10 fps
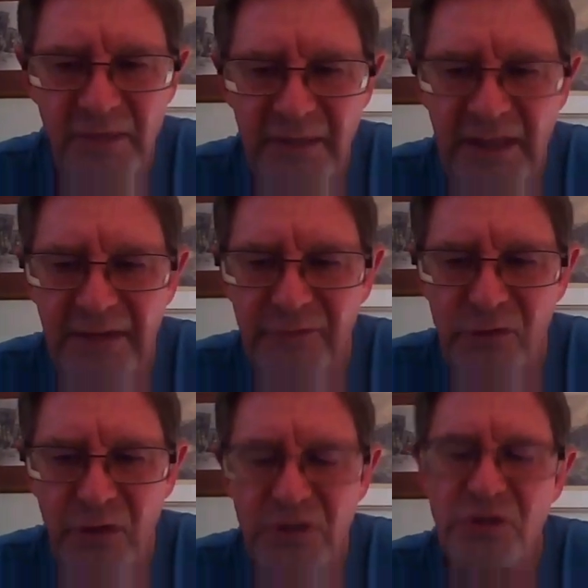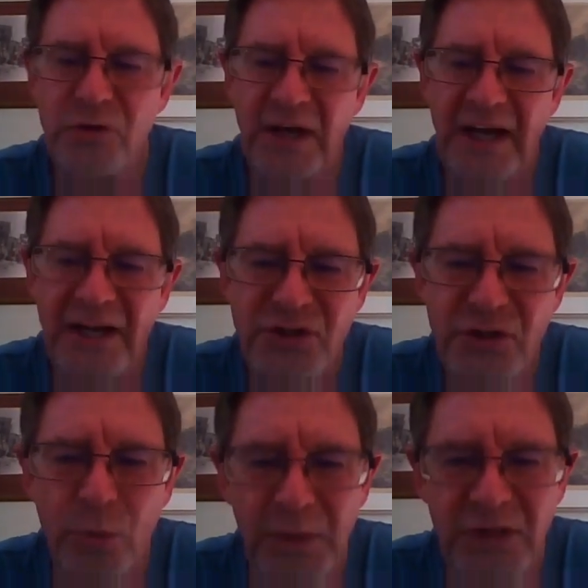that have gone to
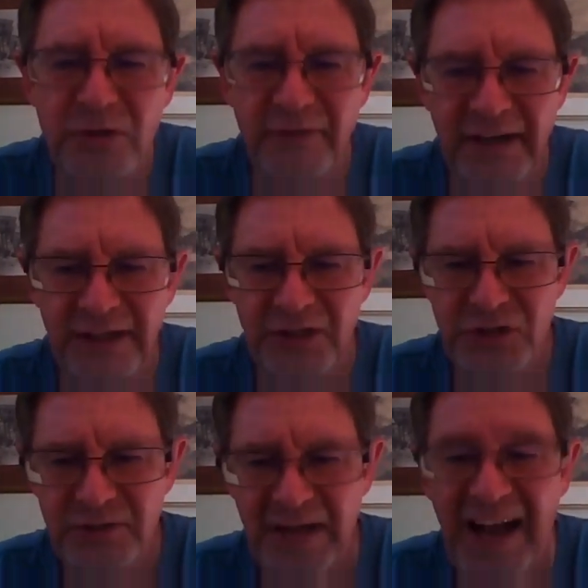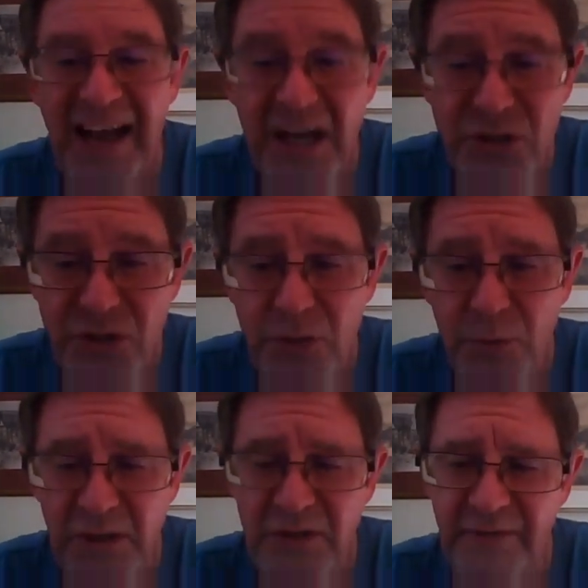100 weeks of age, 100
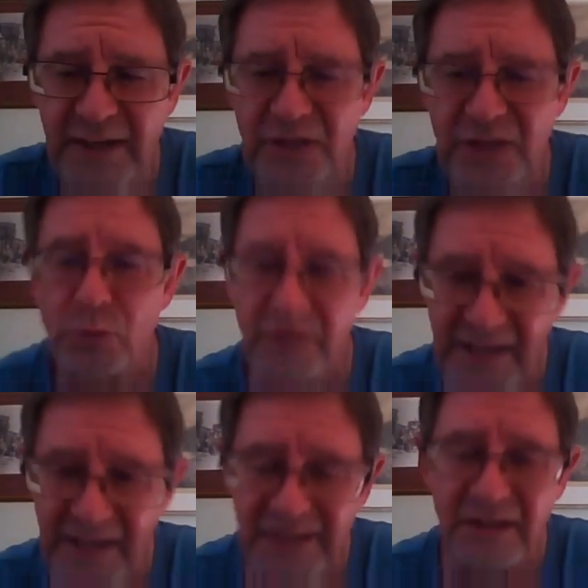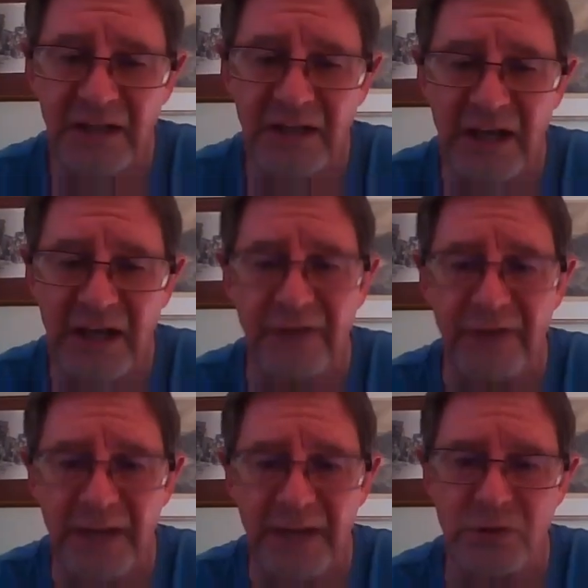weeks of age with that kind of
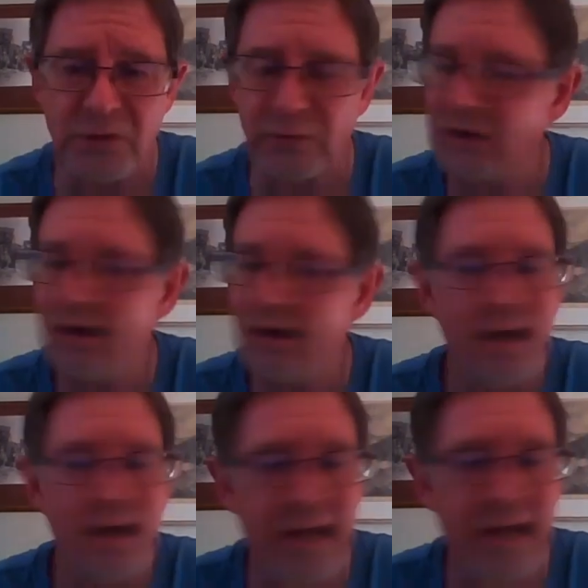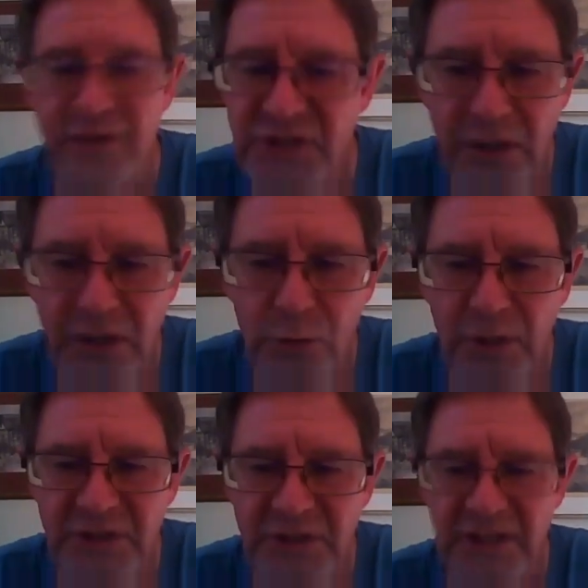limestone. And the shell
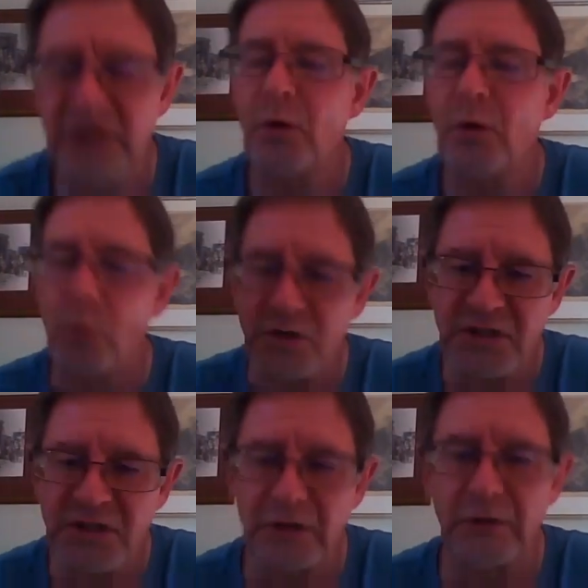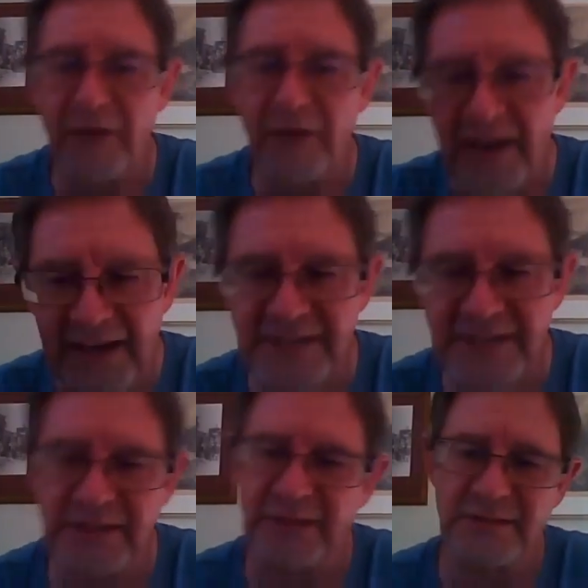quality was still excellent.